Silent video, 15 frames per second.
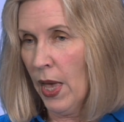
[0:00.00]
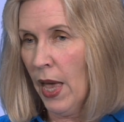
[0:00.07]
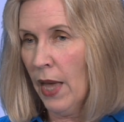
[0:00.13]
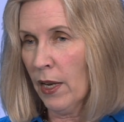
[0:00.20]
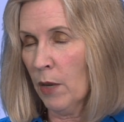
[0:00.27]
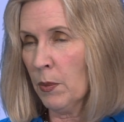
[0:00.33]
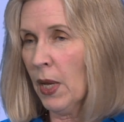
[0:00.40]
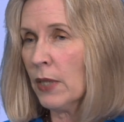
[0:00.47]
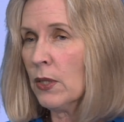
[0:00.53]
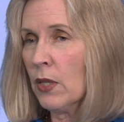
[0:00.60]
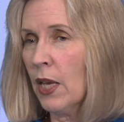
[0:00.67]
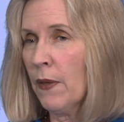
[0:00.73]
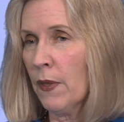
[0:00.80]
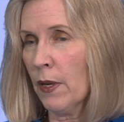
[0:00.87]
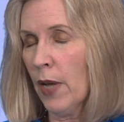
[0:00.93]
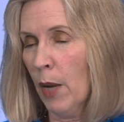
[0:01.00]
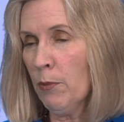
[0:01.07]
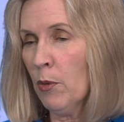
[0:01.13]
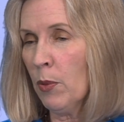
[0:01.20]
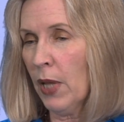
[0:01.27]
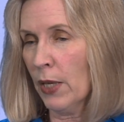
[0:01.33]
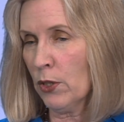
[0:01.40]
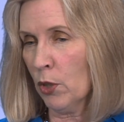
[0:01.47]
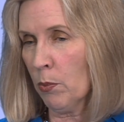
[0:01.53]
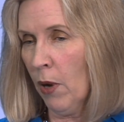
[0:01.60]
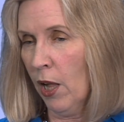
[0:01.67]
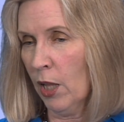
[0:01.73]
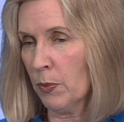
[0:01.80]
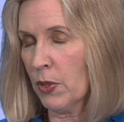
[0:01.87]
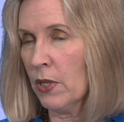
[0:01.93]
And I'm not saying that hyperplastic
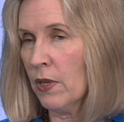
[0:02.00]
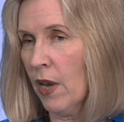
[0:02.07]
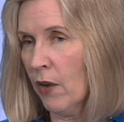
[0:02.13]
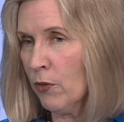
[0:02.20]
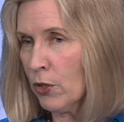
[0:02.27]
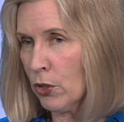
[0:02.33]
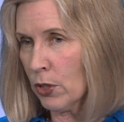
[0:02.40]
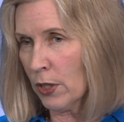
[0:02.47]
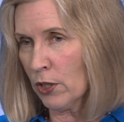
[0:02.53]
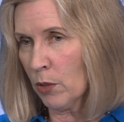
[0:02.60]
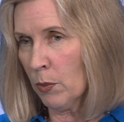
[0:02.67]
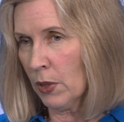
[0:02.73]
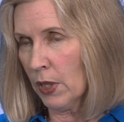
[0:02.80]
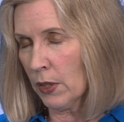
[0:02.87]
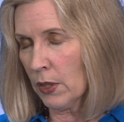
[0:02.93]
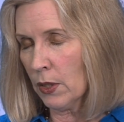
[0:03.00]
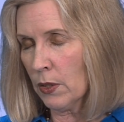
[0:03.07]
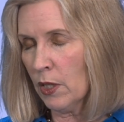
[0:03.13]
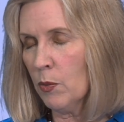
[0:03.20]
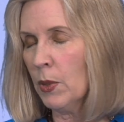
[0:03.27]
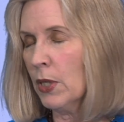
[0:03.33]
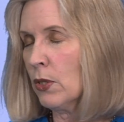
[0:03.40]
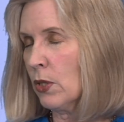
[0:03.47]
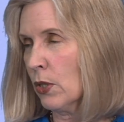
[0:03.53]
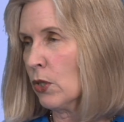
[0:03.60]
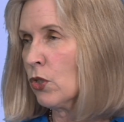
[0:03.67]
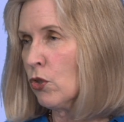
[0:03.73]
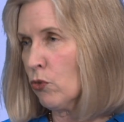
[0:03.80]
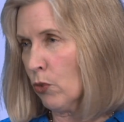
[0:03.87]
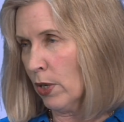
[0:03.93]
polyps never turn into malignancy, but it's
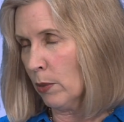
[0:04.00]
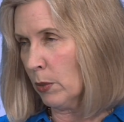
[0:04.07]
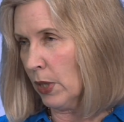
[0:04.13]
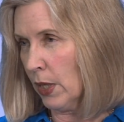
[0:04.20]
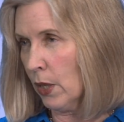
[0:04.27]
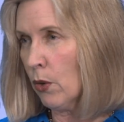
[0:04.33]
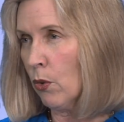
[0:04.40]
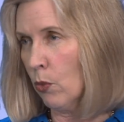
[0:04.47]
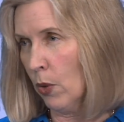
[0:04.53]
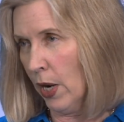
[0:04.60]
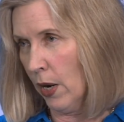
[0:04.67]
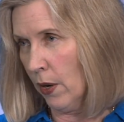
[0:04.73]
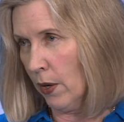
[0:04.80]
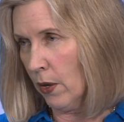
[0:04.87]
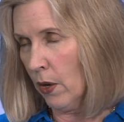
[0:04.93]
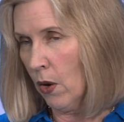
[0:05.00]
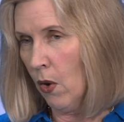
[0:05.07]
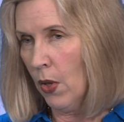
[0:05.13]
extremely rare.